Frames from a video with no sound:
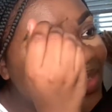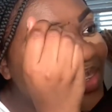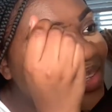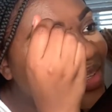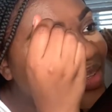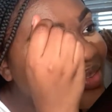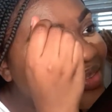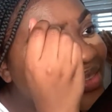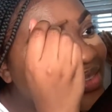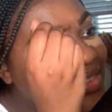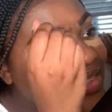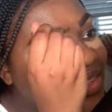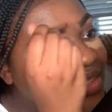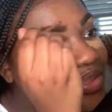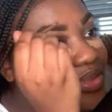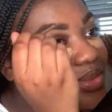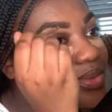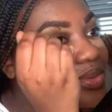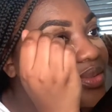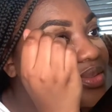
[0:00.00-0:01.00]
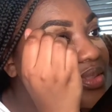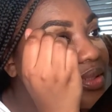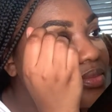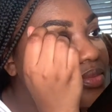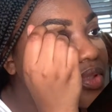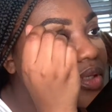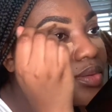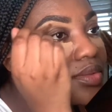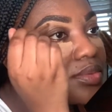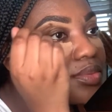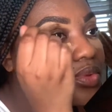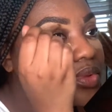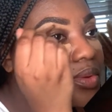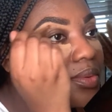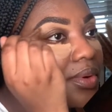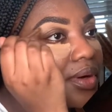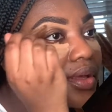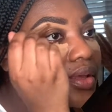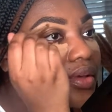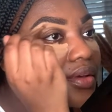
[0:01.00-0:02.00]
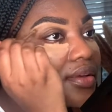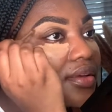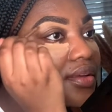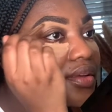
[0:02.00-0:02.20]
not everyday talk, sometimes be quiet.